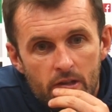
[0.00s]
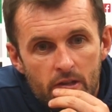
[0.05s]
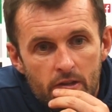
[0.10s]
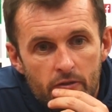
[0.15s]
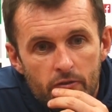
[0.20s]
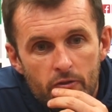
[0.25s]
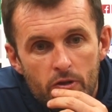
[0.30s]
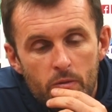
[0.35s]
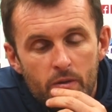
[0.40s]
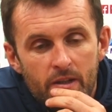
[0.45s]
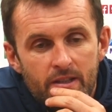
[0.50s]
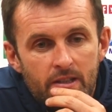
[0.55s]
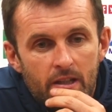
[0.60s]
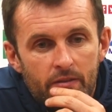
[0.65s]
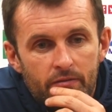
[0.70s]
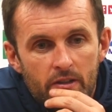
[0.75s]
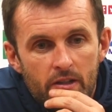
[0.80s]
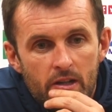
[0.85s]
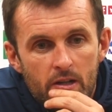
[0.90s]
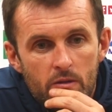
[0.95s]
3 weeks
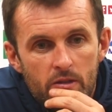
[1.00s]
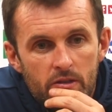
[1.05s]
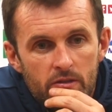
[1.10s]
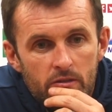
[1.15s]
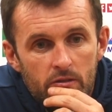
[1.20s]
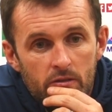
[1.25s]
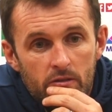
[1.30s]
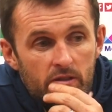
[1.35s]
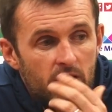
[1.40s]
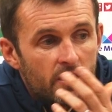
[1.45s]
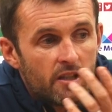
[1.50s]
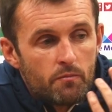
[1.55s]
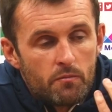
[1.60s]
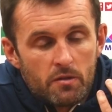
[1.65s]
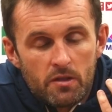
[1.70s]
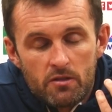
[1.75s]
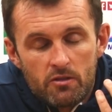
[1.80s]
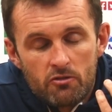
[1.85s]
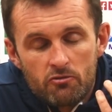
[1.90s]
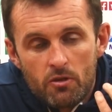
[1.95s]
after ours, because it can
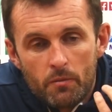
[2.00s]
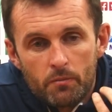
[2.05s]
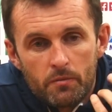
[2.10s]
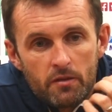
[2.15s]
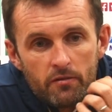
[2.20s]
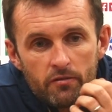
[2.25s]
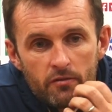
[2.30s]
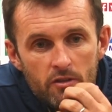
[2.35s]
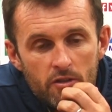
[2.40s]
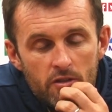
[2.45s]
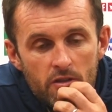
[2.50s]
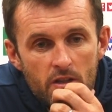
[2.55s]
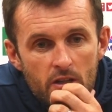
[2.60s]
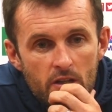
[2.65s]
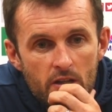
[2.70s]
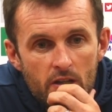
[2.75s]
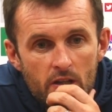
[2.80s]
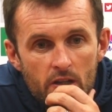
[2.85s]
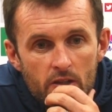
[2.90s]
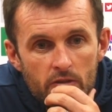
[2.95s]
be disruptive to
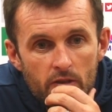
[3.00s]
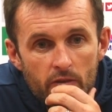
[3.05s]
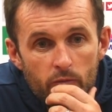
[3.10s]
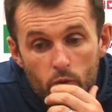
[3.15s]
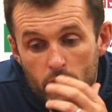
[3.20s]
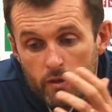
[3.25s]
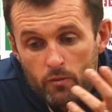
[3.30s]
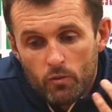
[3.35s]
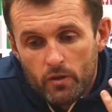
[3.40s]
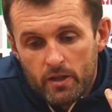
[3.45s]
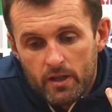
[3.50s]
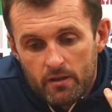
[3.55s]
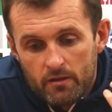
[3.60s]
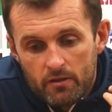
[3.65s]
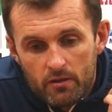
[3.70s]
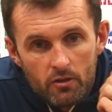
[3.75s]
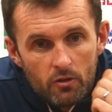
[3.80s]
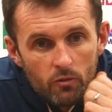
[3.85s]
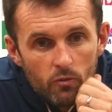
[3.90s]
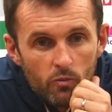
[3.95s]
have we
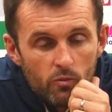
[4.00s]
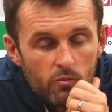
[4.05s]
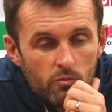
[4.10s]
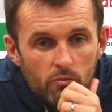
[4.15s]
you know,